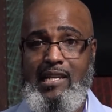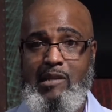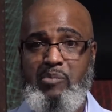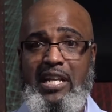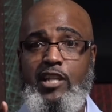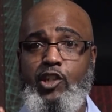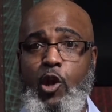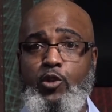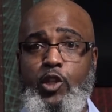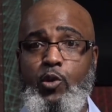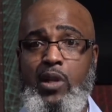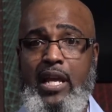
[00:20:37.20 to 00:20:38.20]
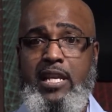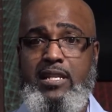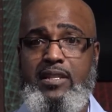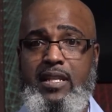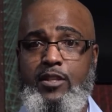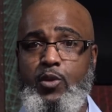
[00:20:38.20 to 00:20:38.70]
But he showed you
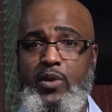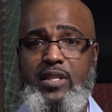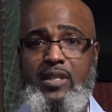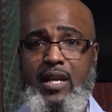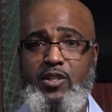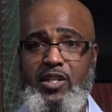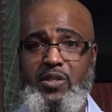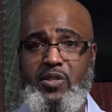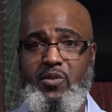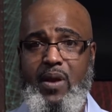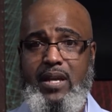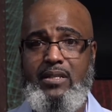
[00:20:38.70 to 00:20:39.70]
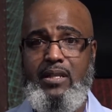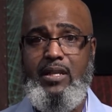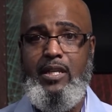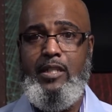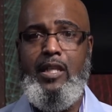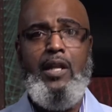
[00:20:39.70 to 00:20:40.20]
leniency through his son, Jesus Christ.
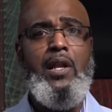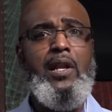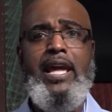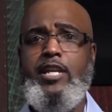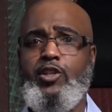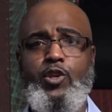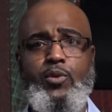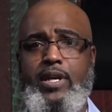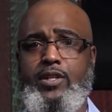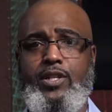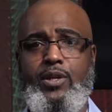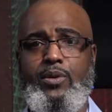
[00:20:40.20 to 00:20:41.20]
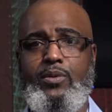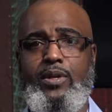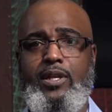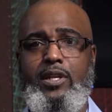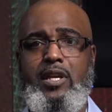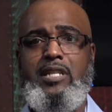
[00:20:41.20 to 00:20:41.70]
The least you can do
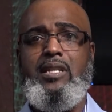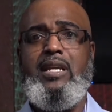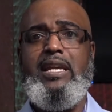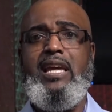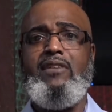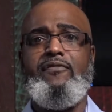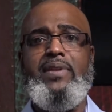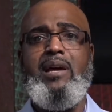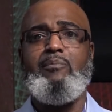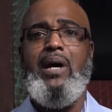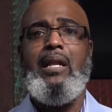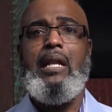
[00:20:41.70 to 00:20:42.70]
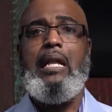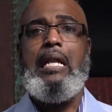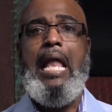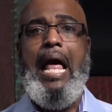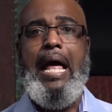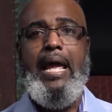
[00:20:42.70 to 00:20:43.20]
is to give him a
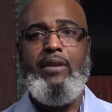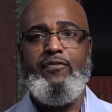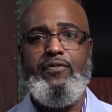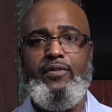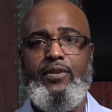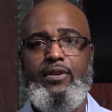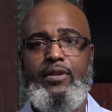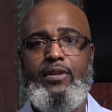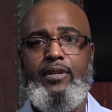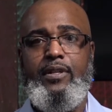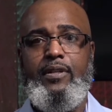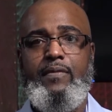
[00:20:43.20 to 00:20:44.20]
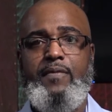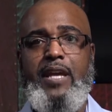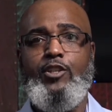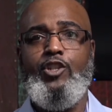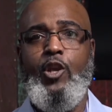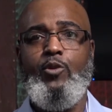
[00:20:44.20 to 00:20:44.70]
life that
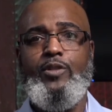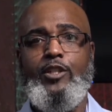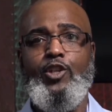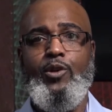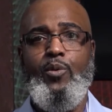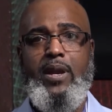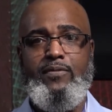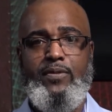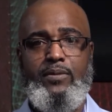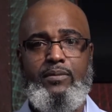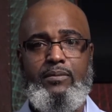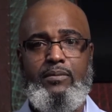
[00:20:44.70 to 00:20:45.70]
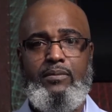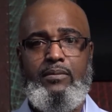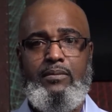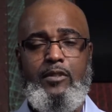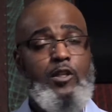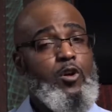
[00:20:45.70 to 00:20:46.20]
shows that you're grateful.
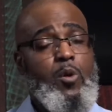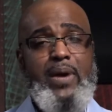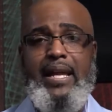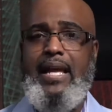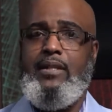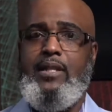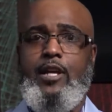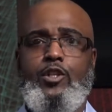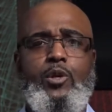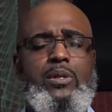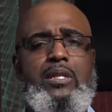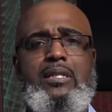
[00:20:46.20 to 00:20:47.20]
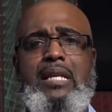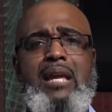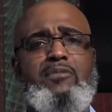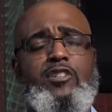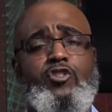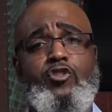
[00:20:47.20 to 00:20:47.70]
You don't go back out there doing the same
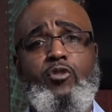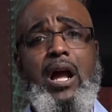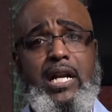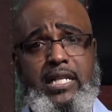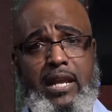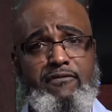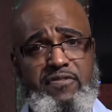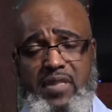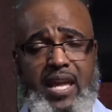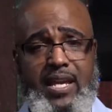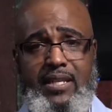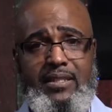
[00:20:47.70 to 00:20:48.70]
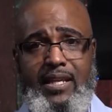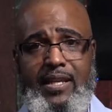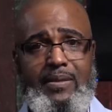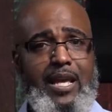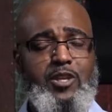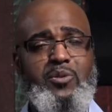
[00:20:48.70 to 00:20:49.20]
destructive things
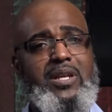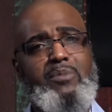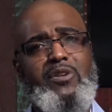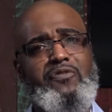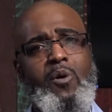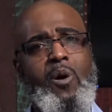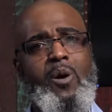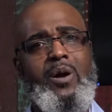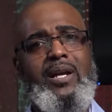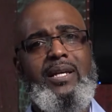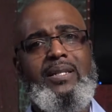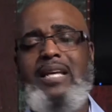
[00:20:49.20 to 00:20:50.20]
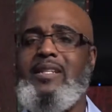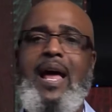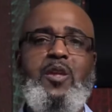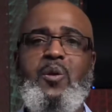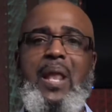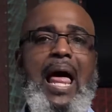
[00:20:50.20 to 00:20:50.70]
that you did before. That's
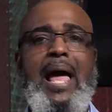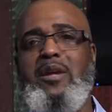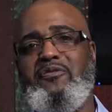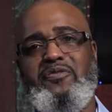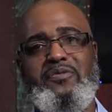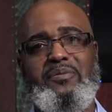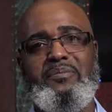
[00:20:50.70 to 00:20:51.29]
not your life.